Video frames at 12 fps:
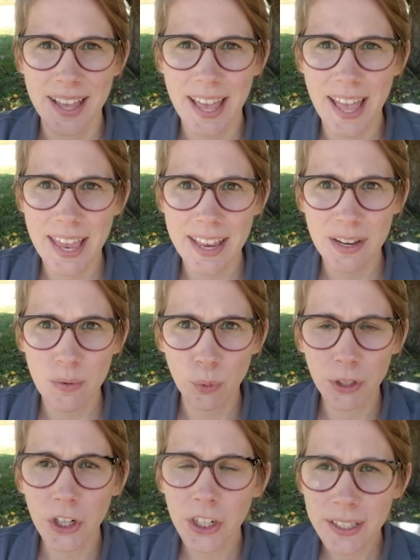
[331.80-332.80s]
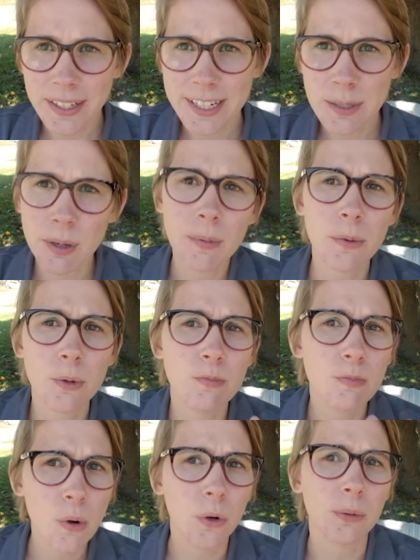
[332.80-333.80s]
And we're gonna experiment with
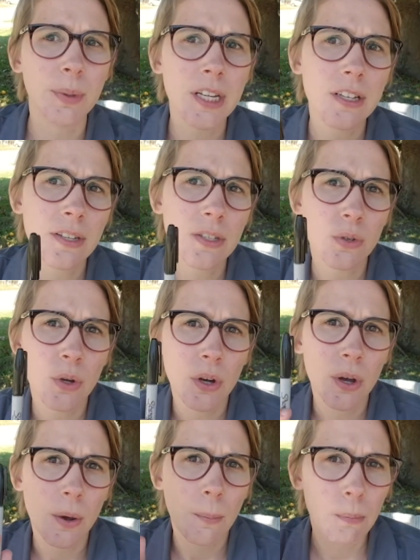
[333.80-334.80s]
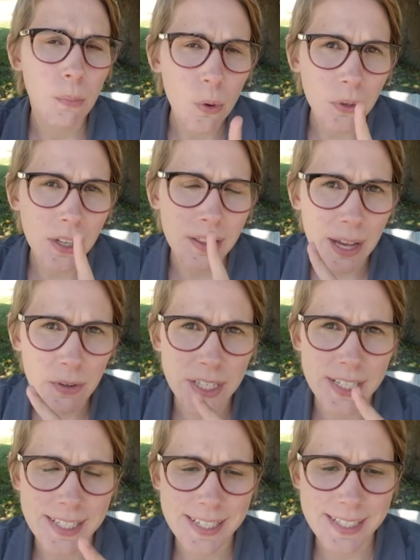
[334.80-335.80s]
mold because mold allows
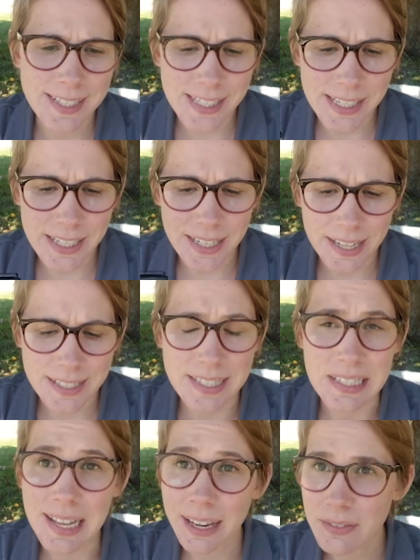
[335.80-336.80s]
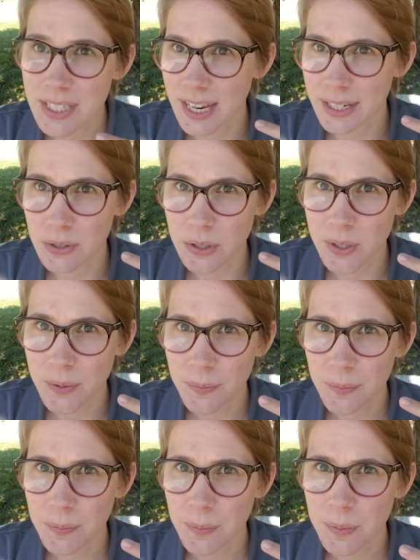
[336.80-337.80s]
us to see its life cycle
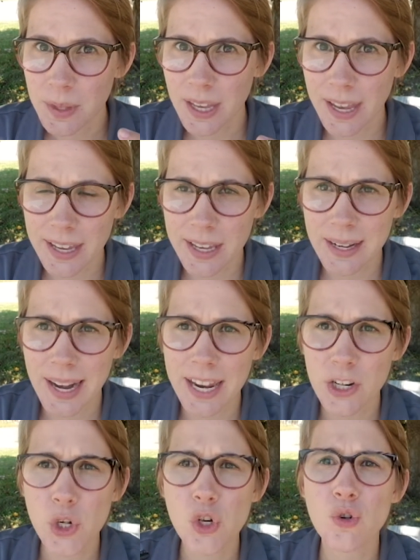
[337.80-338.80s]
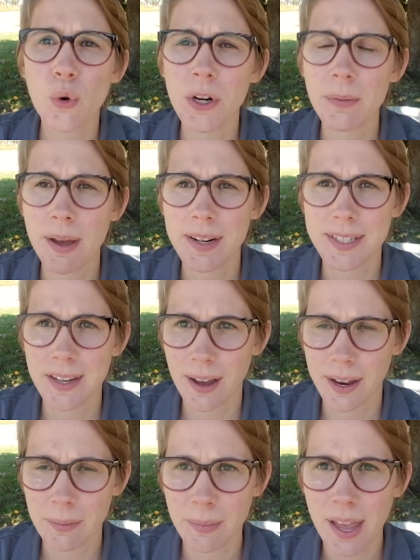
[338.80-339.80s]
in a short amount of
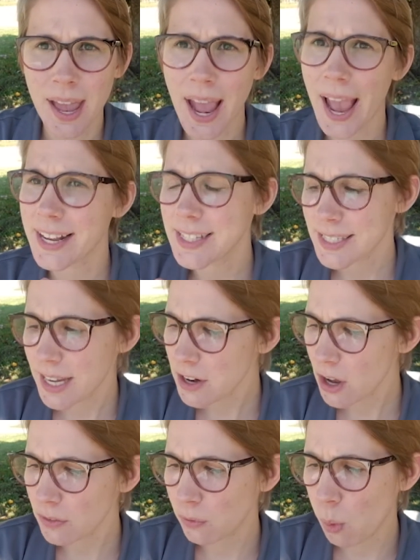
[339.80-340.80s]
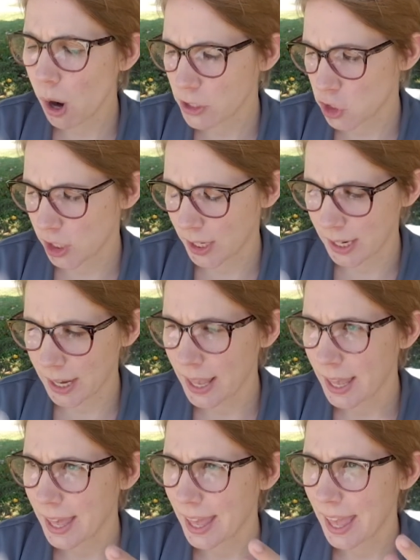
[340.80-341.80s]
time. Instead of watching
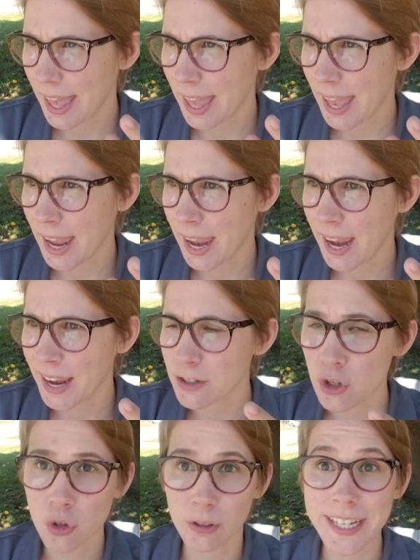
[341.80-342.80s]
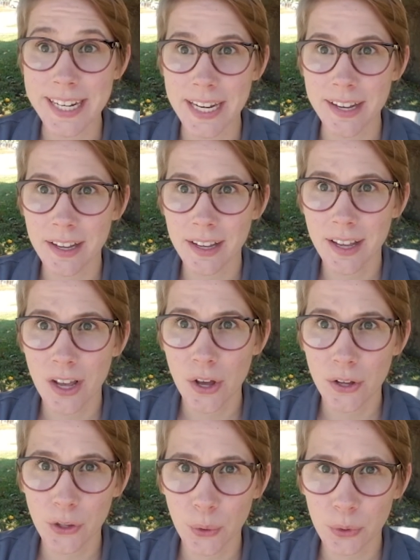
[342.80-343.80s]
a tree
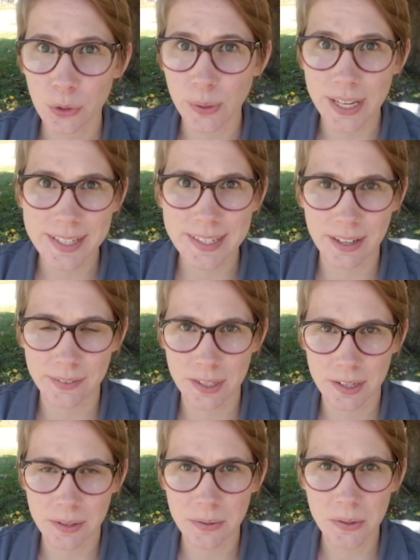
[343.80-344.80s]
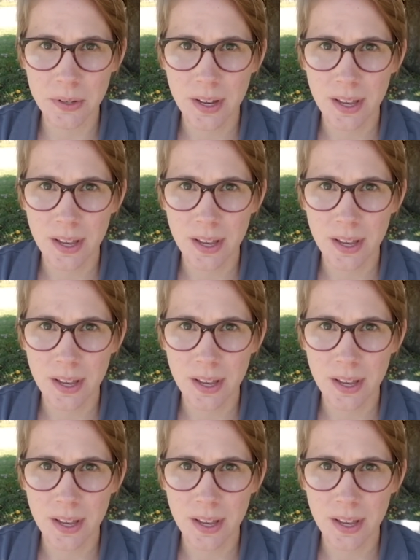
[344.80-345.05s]
go through its life cycle,